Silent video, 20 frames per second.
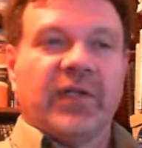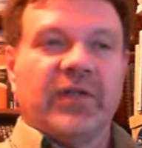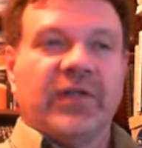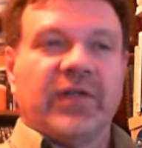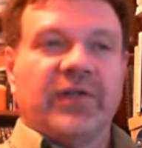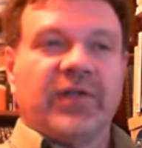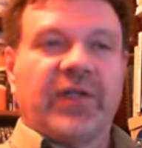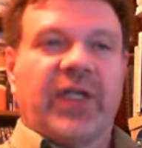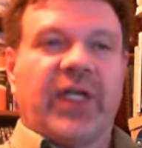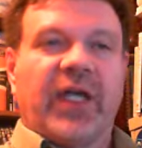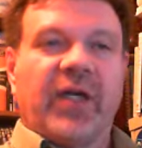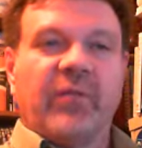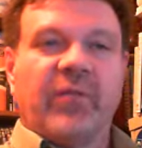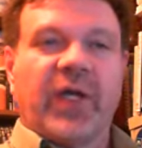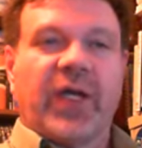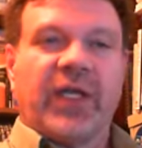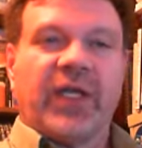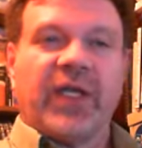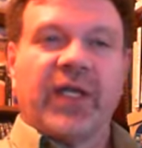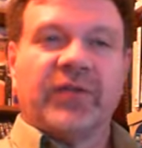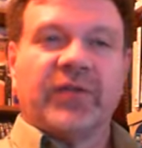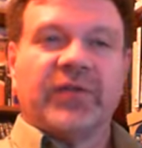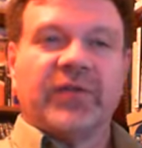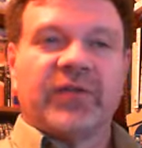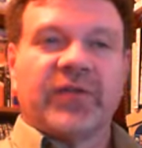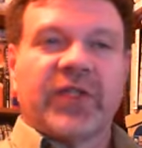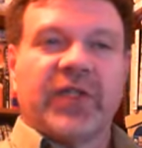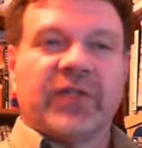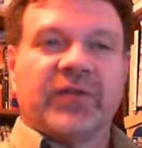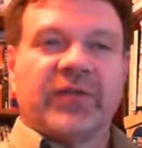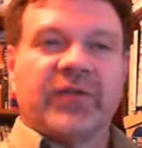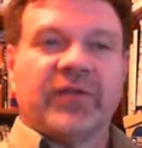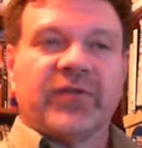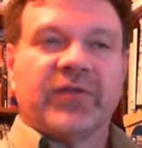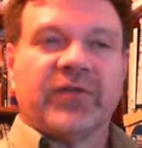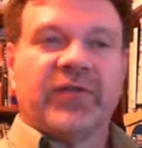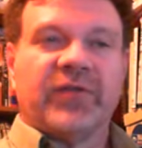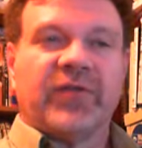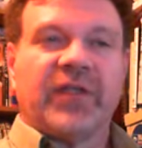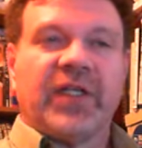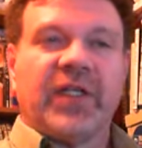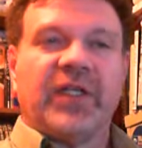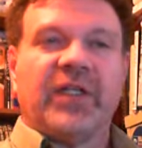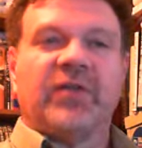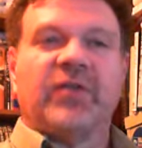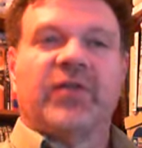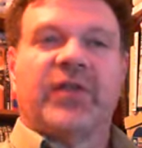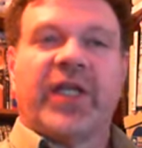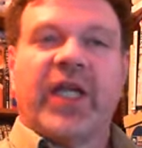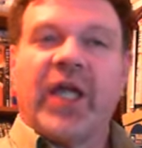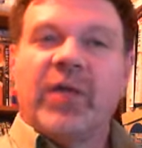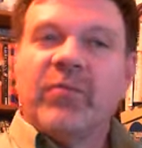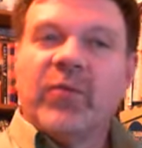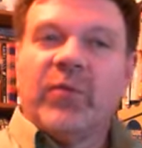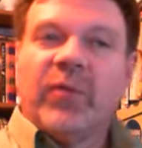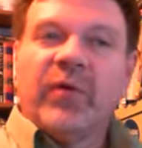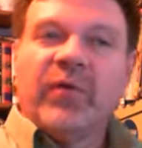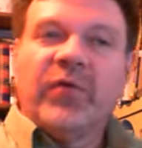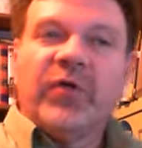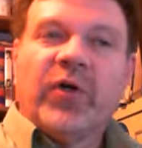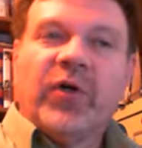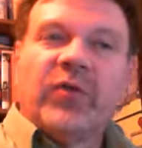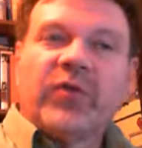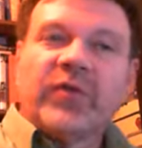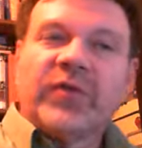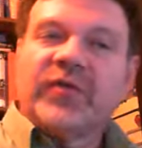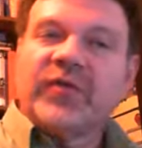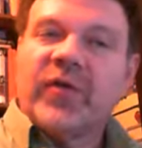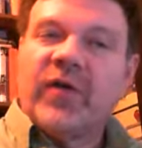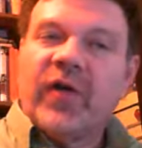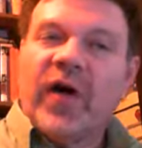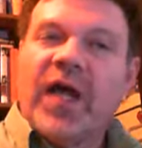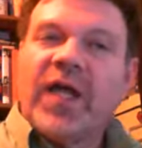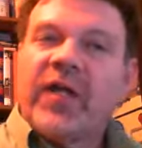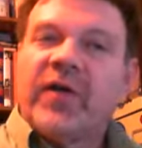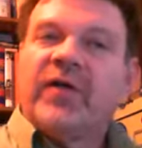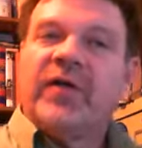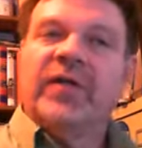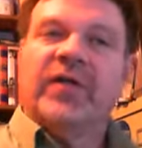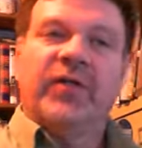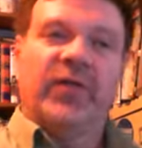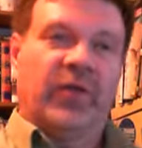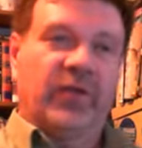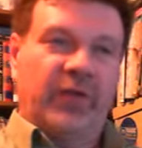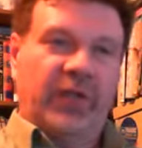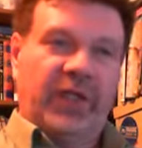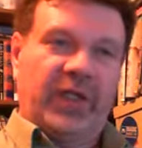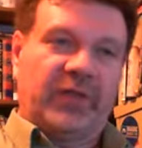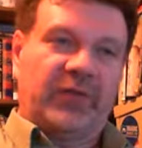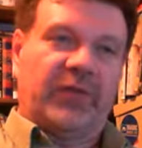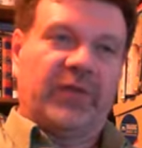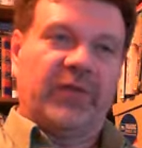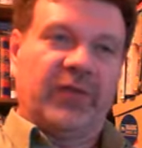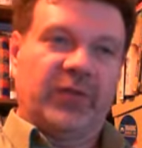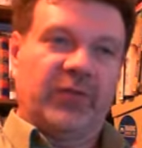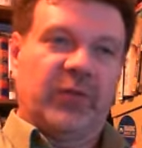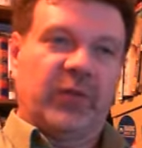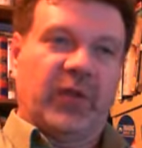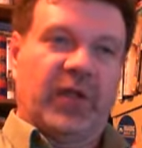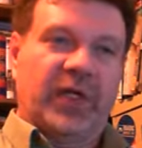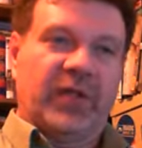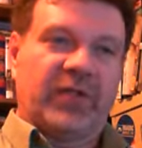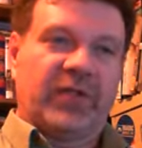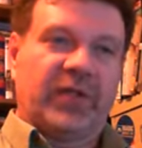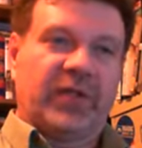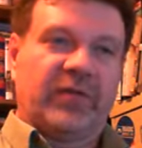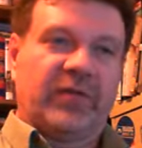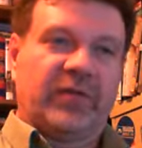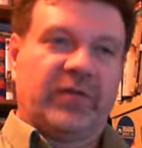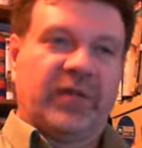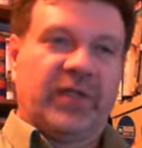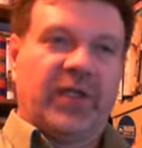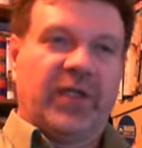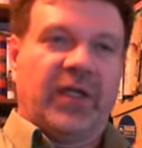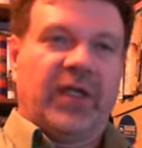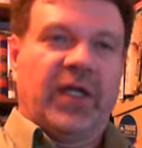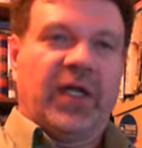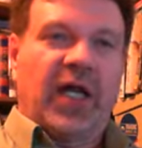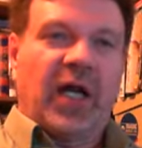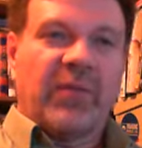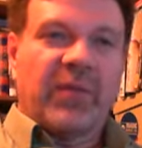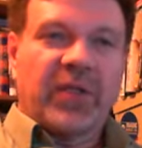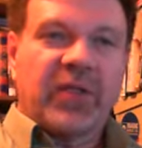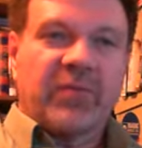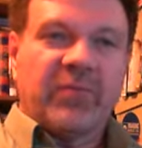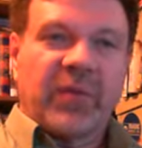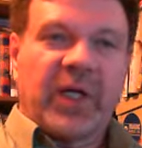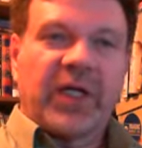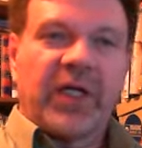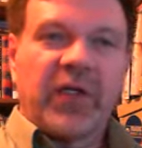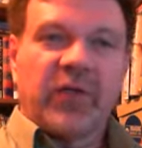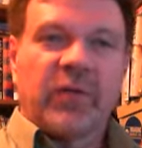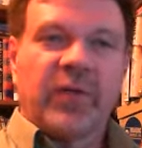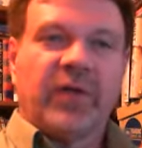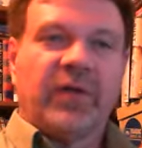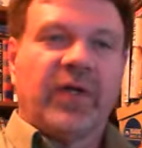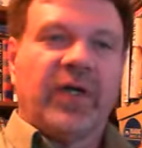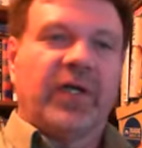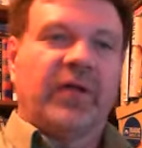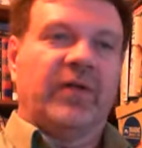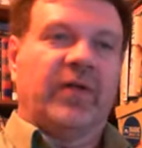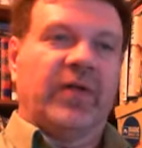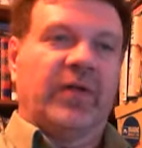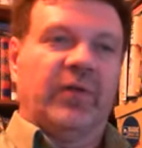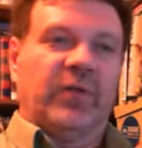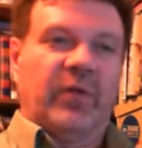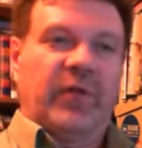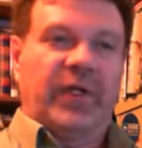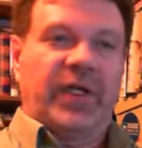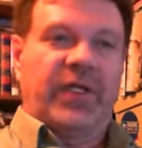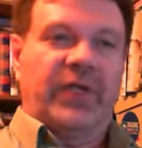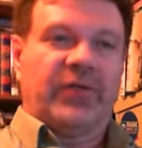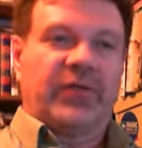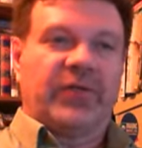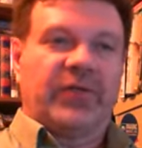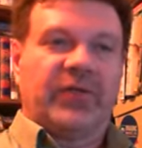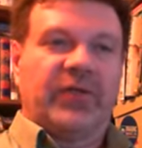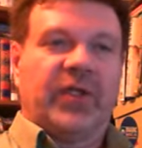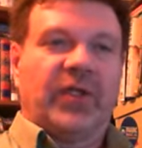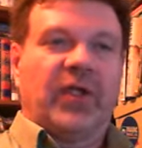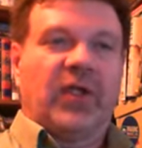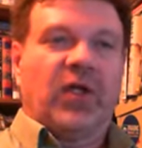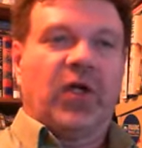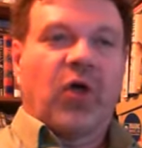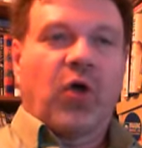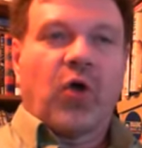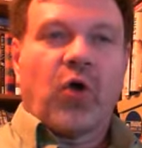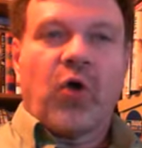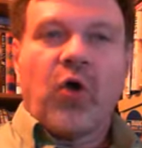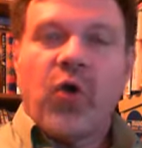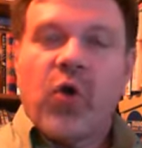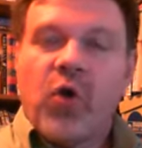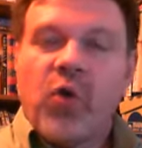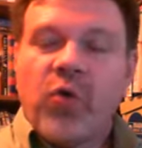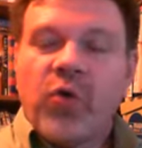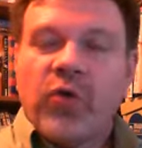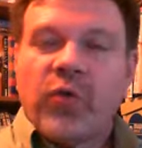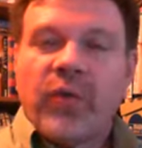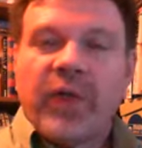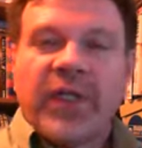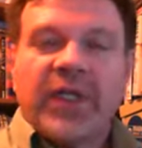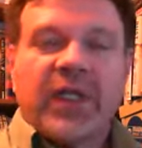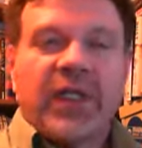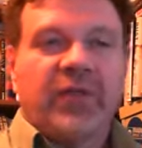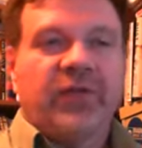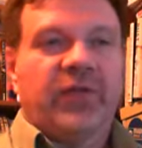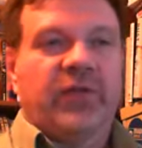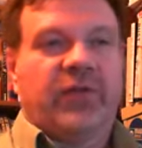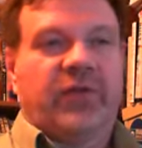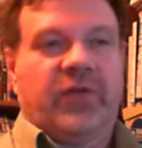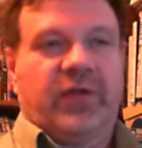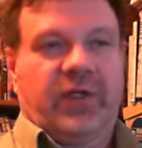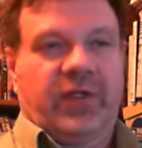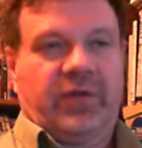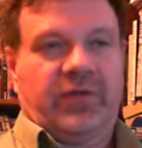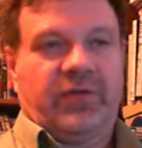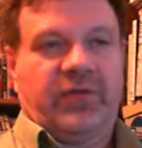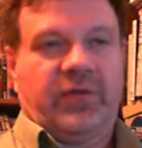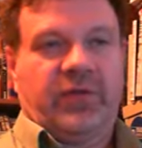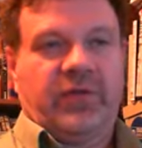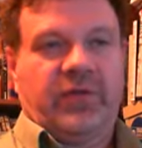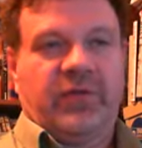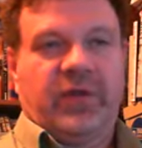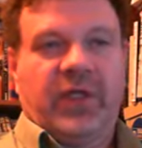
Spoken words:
Does the campaign have a chance of succeeding? Are capable donors likely to donate to this project? How much money are we likely to raise? Who do we need to talk to?